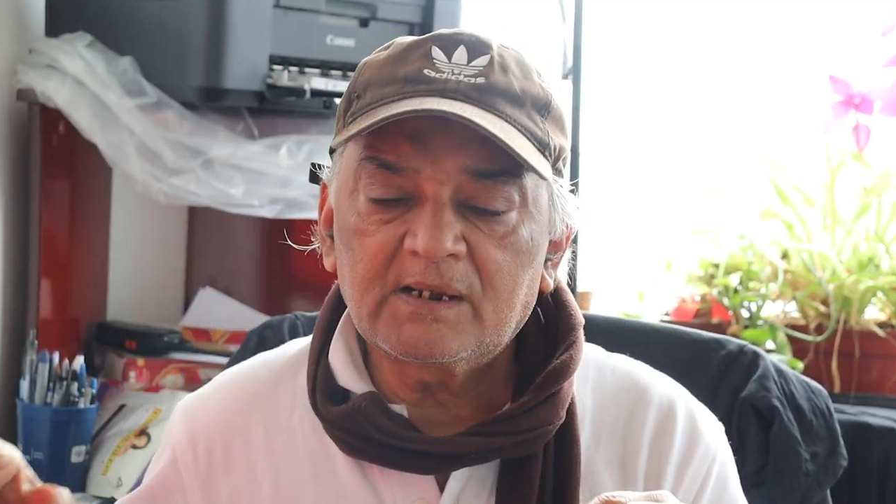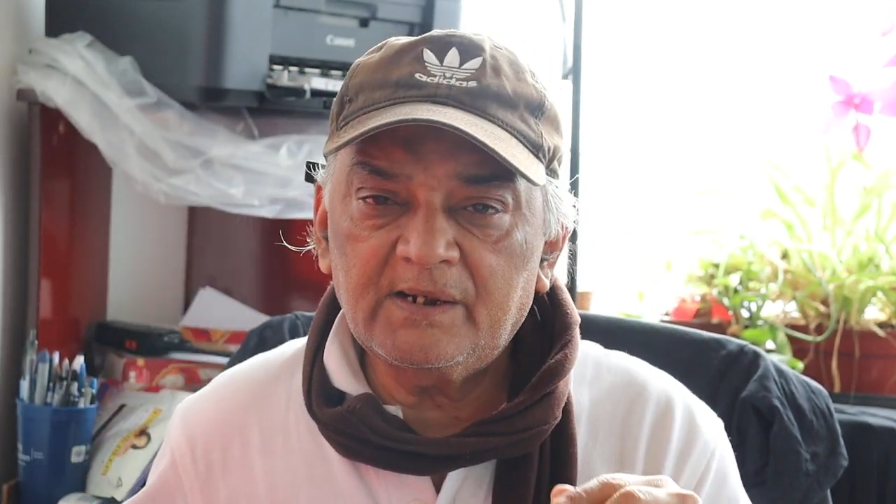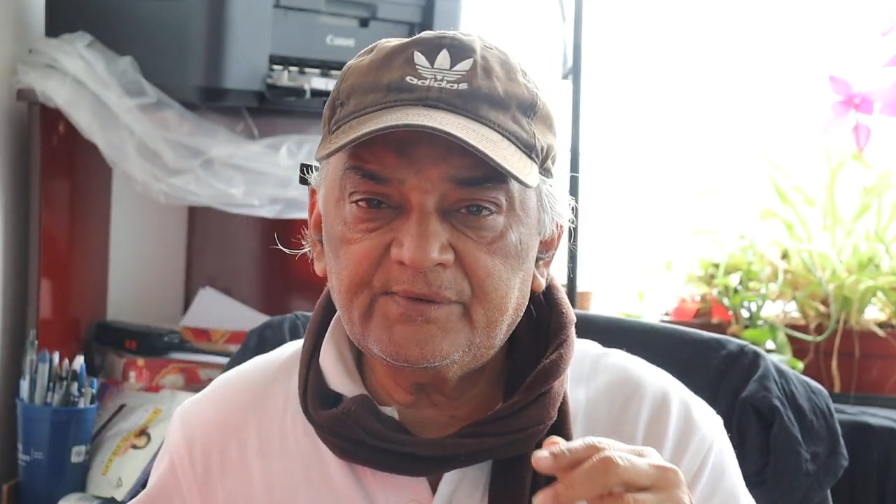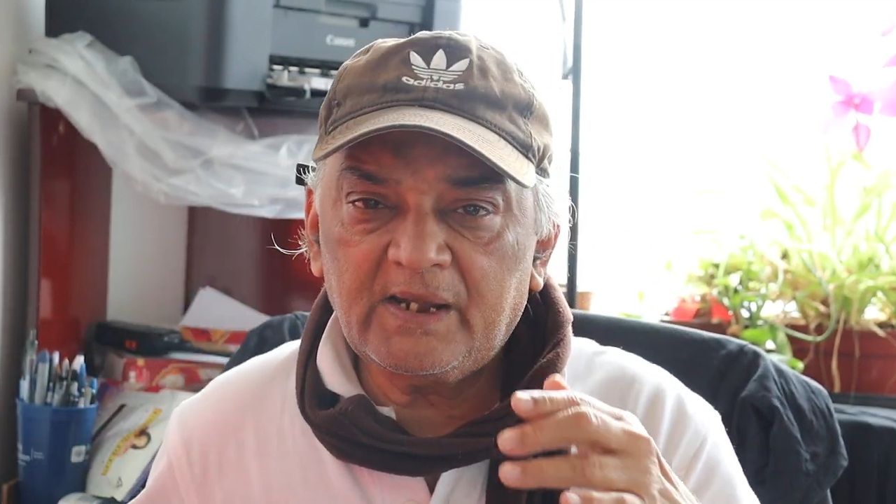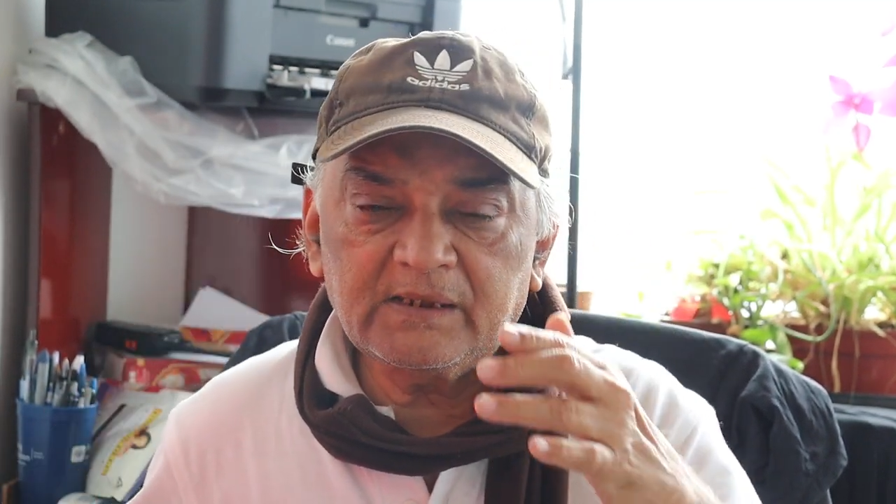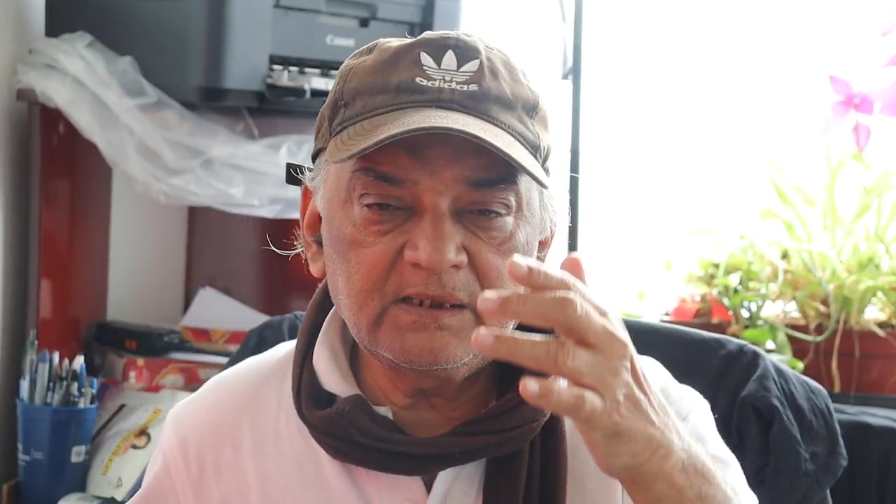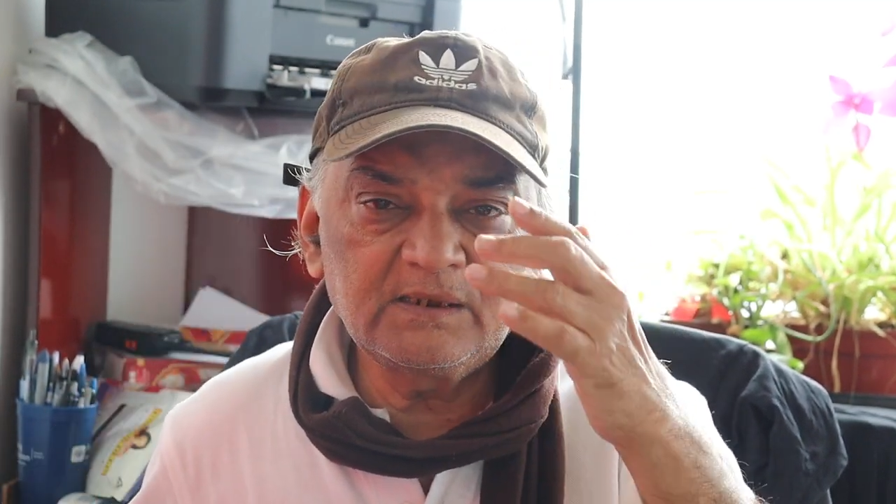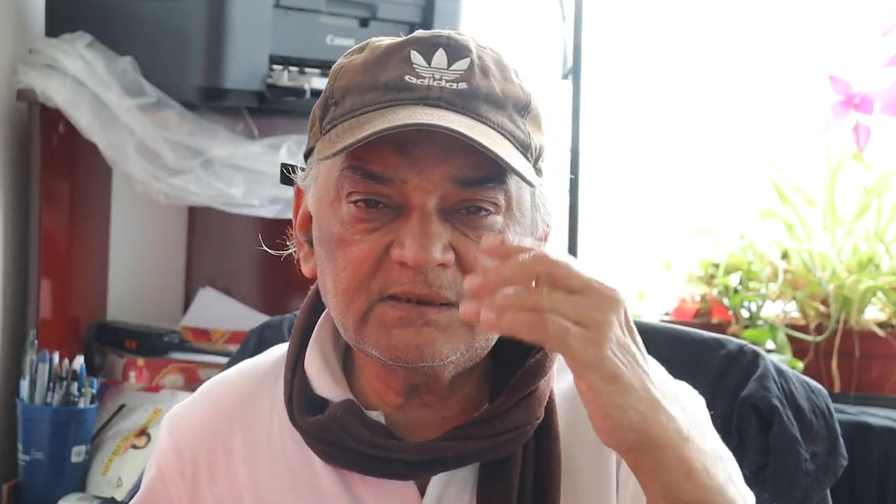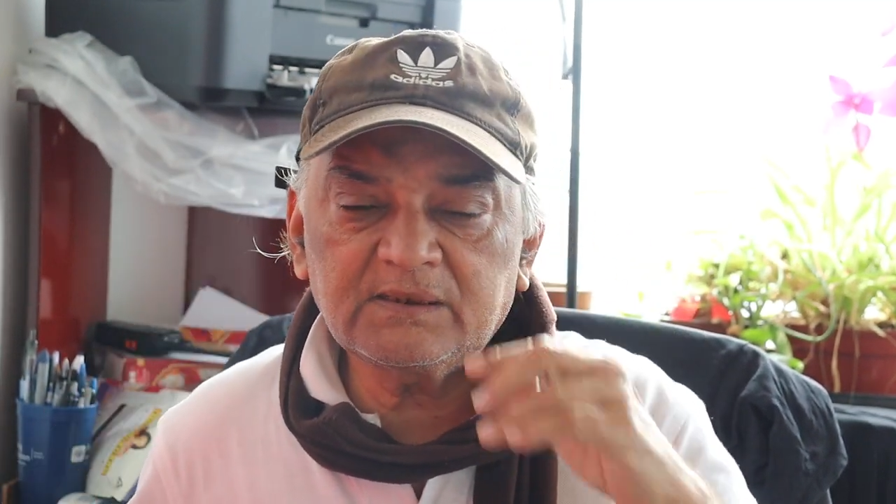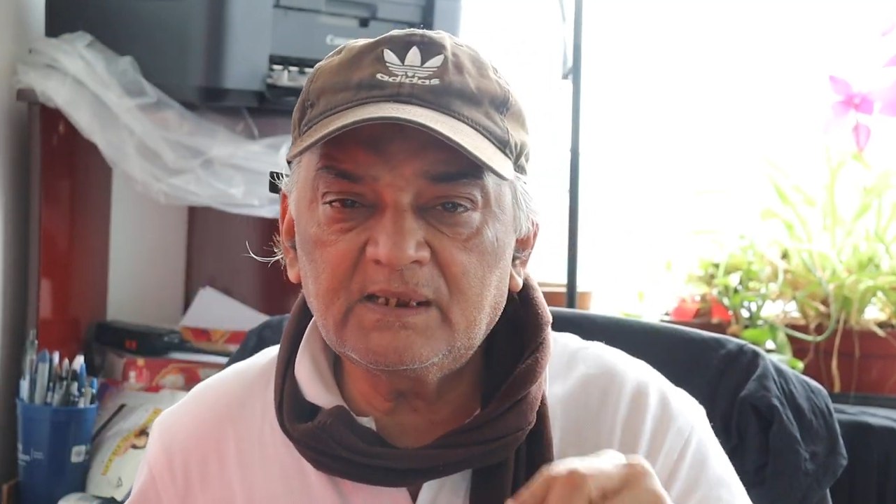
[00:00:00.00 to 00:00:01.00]
contract,
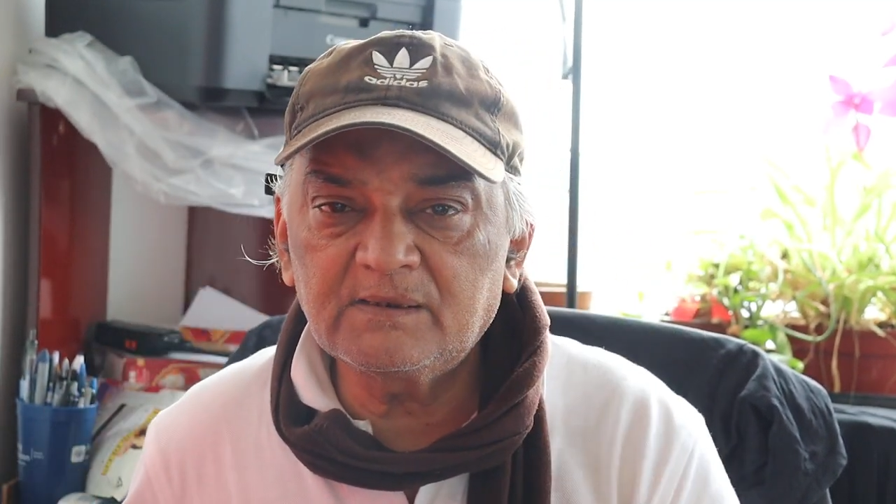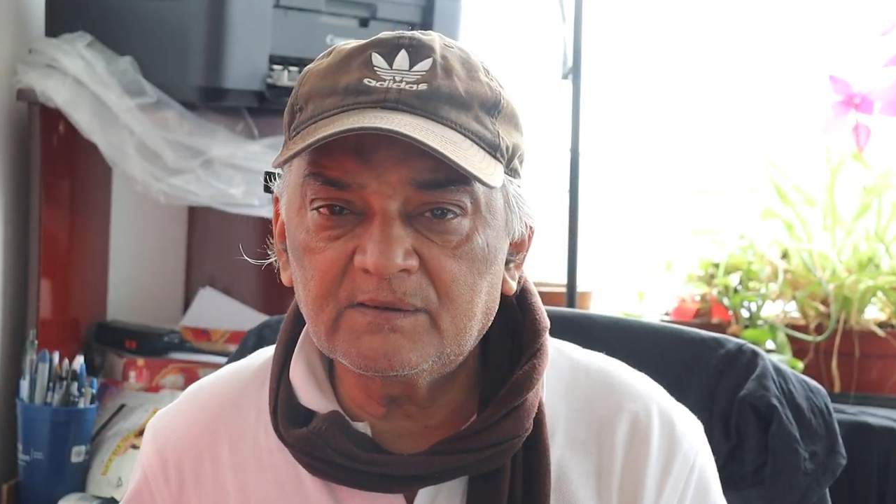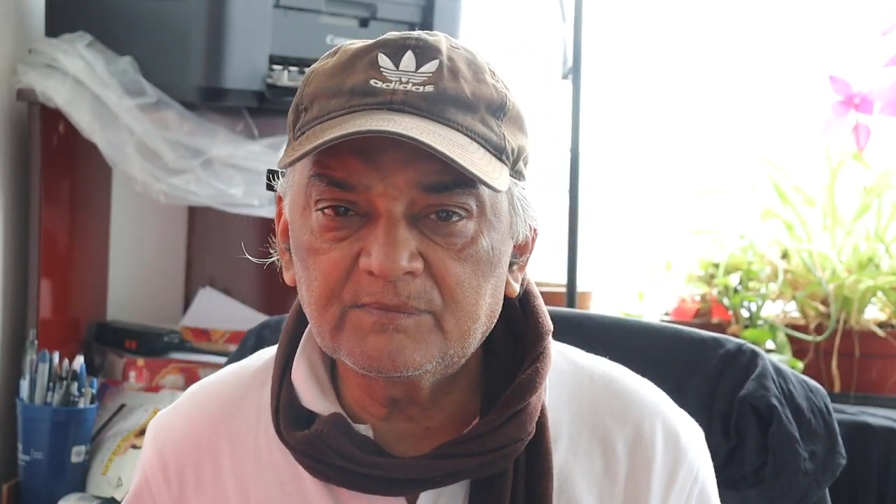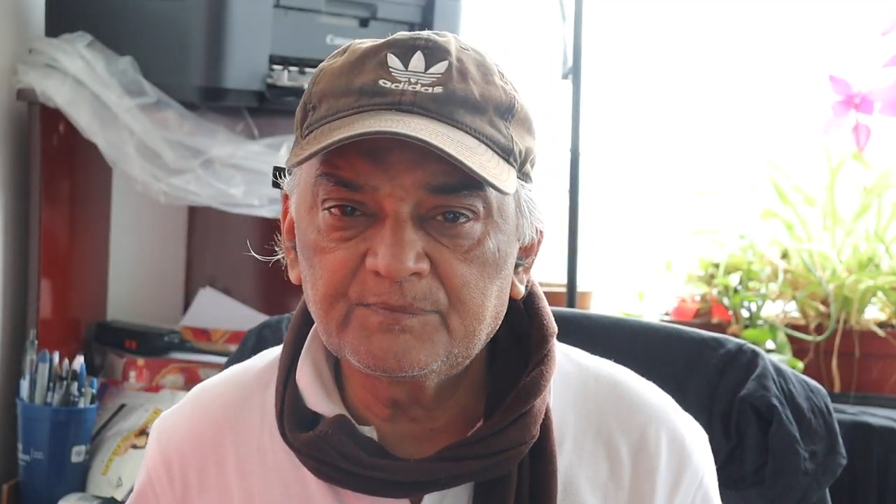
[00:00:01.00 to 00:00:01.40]
his son,